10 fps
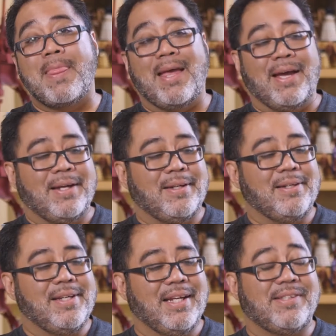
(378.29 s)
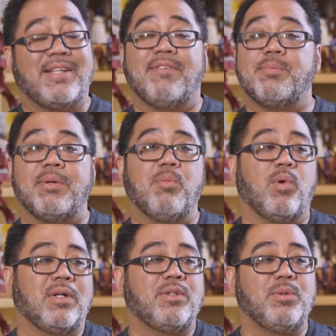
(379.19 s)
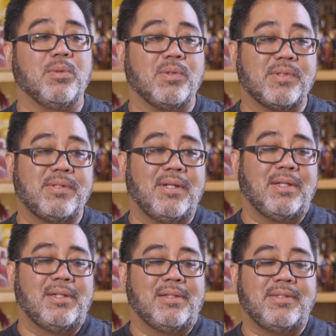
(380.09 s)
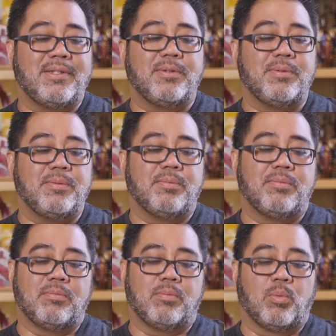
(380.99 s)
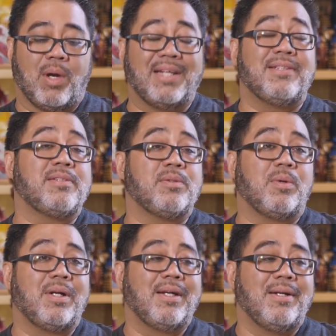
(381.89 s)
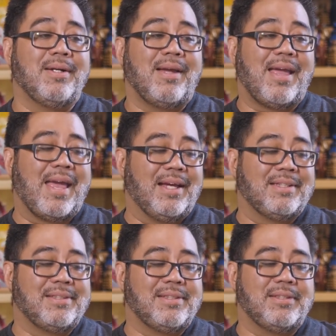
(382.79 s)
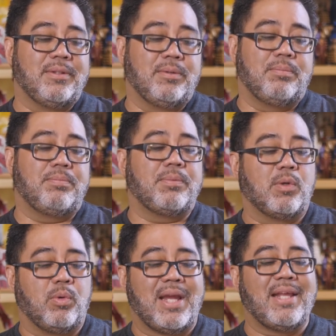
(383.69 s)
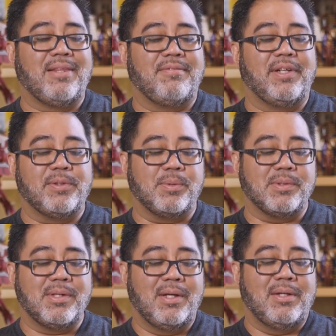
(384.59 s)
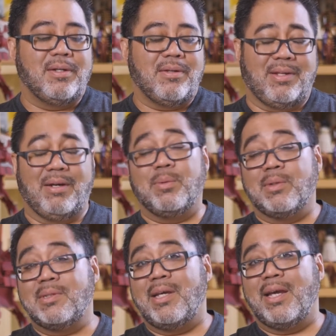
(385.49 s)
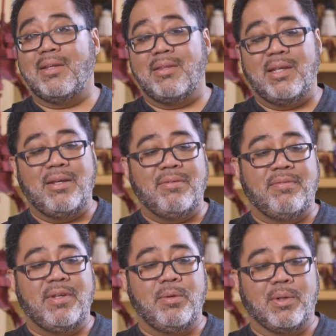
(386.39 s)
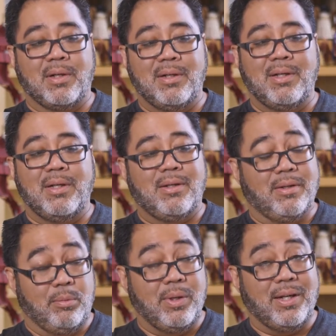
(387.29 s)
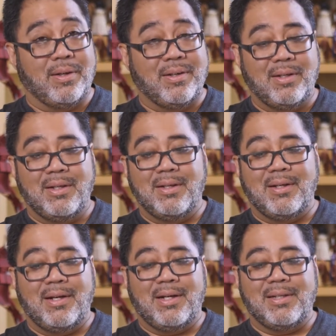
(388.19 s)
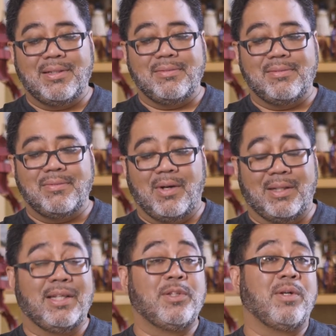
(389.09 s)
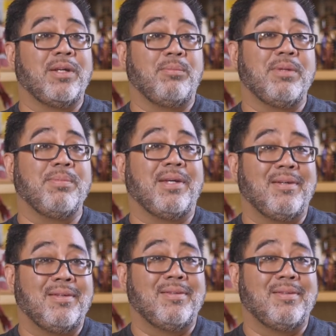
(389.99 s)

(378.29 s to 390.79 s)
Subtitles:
and it gives me more tools to write the story and to create the visuals that will take the viewer or the reader on that journey with me.